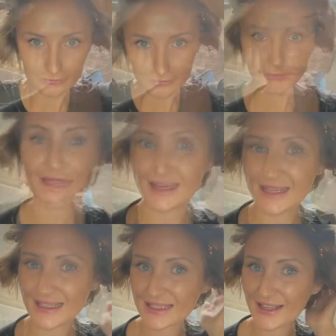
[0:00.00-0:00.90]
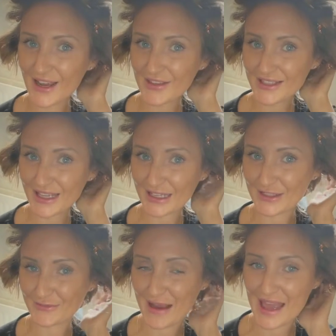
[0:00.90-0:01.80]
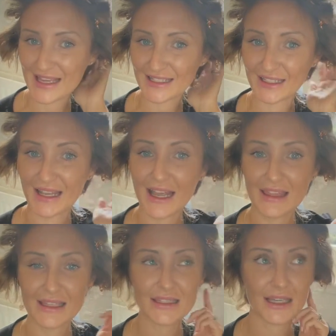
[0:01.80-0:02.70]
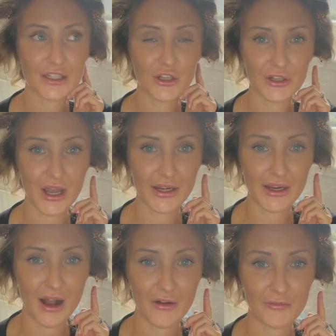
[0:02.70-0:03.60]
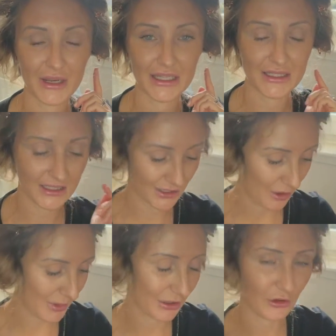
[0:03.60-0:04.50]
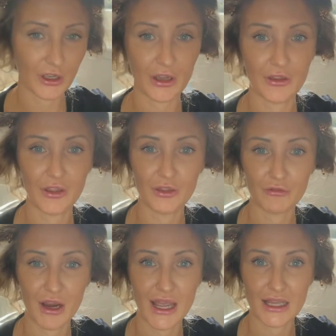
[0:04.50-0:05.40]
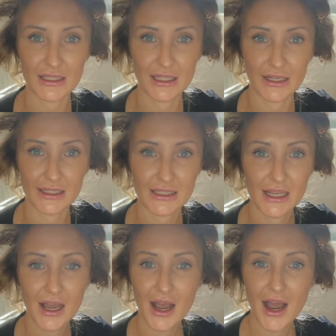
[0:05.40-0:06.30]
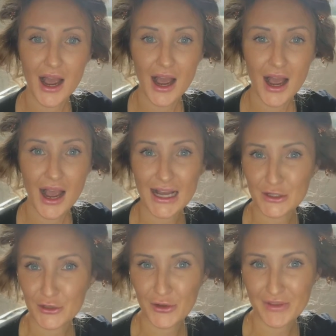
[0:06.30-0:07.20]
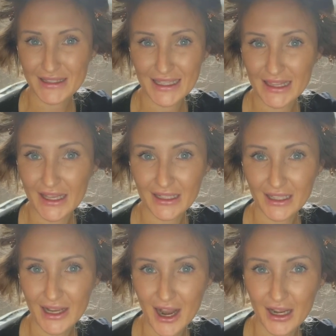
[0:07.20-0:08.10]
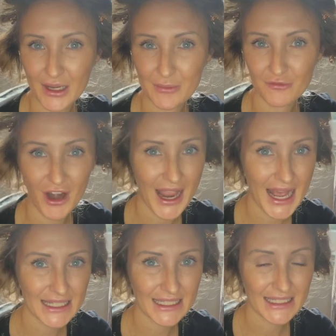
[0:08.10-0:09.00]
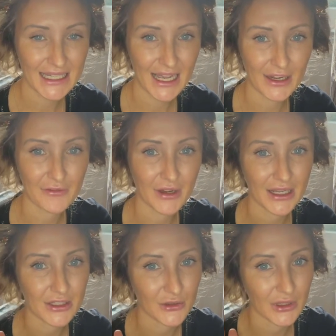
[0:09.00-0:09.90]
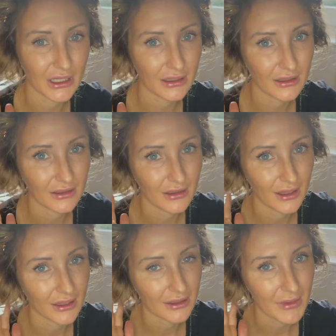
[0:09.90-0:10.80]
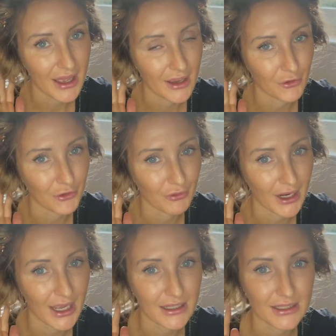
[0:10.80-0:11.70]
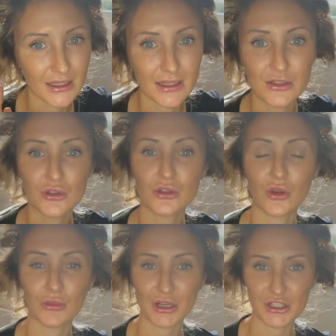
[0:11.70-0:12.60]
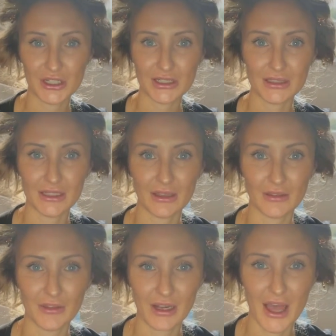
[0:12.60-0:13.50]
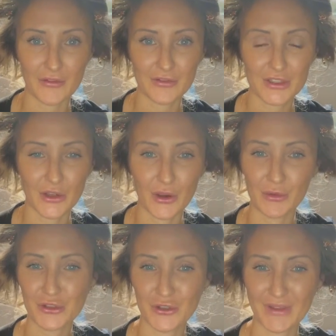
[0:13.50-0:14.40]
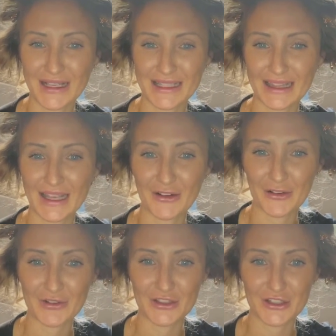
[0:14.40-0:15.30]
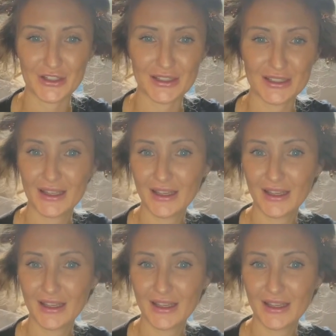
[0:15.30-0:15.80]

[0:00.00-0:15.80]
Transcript: And that is the other side of my hair done. This side took 9.5 minutes, so a bit longer than the right hand side. I don't know if that's a thing, like I'm right-handed and I find doing like my hair on the right hand side so much easier than the left, so I'm not sure if that's a thing or if it's just